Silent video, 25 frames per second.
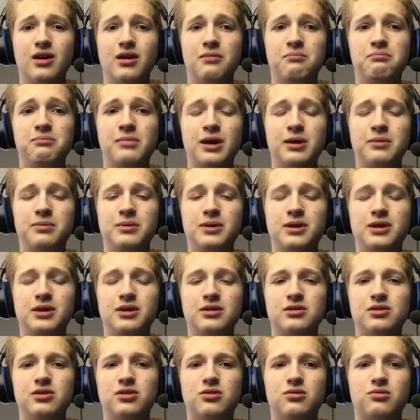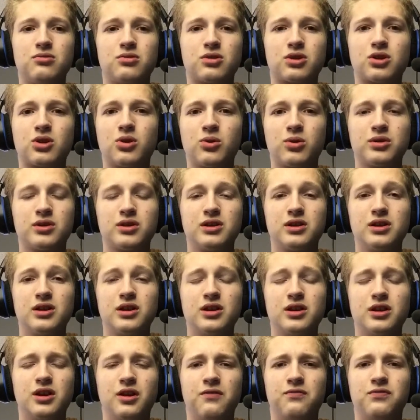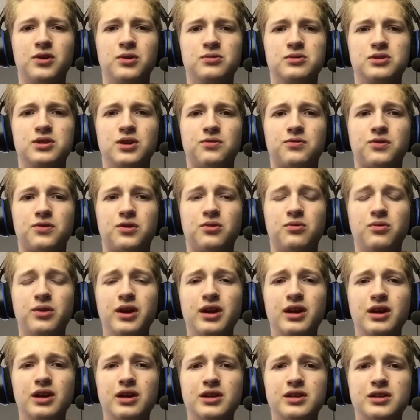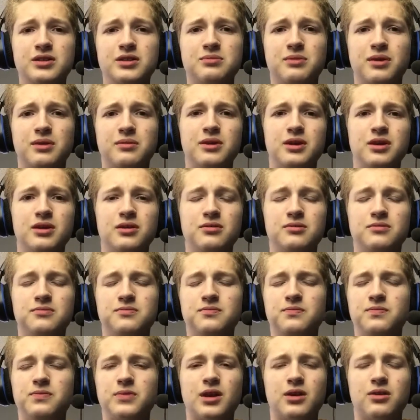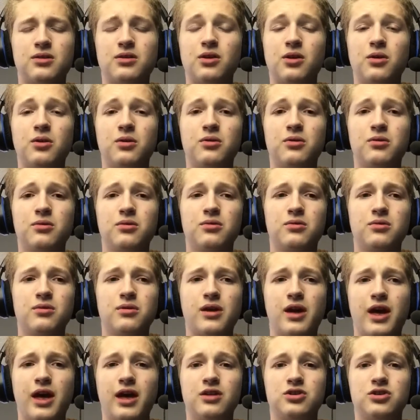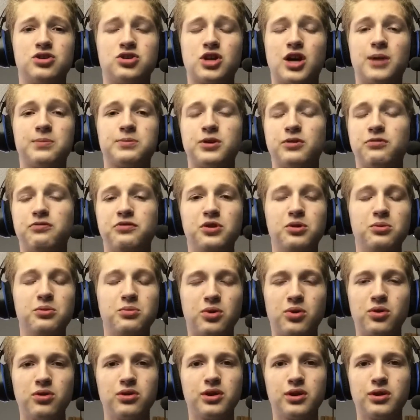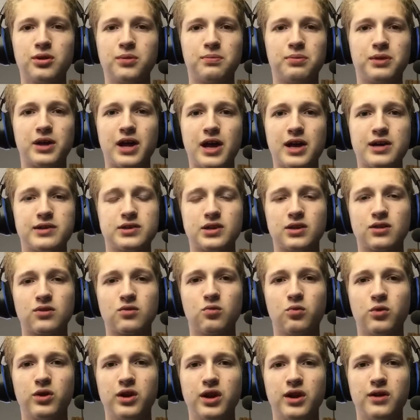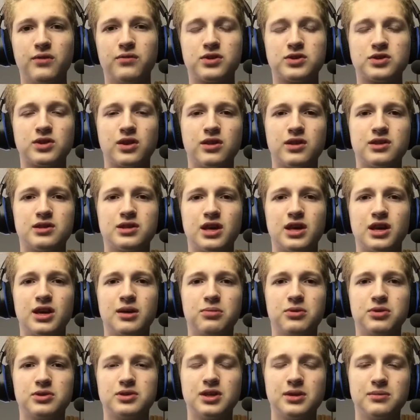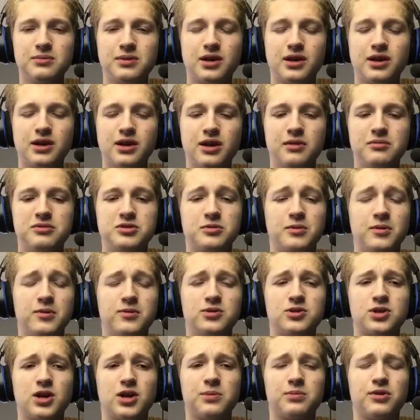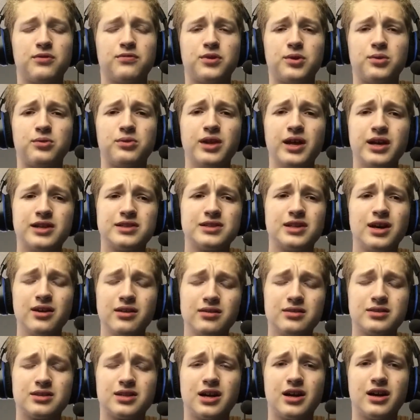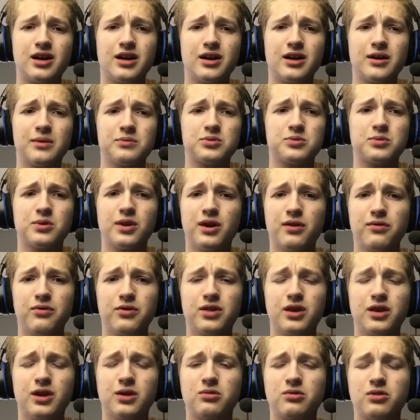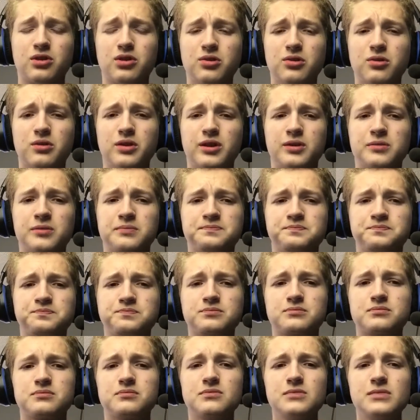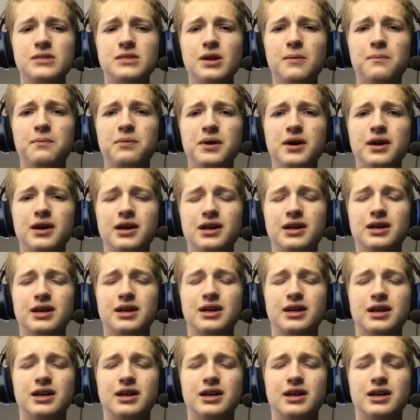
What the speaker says: maybe recorded it in a few different ways, maybe, I don't know, dropped a few more little plastic whatevers on the table sometimes, maybe dropped a few less other times, whatever they were doing. But